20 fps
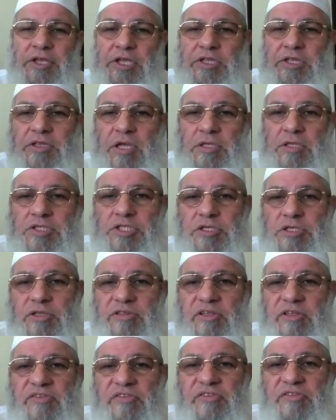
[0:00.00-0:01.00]
He
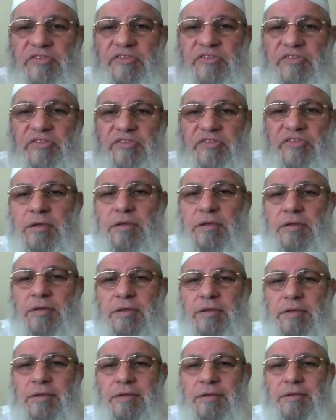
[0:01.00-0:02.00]
touched the sick,
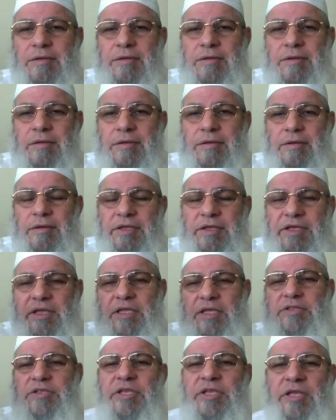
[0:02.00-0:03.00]
he
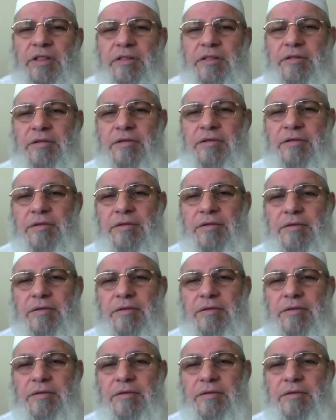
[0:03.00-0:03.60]
get healed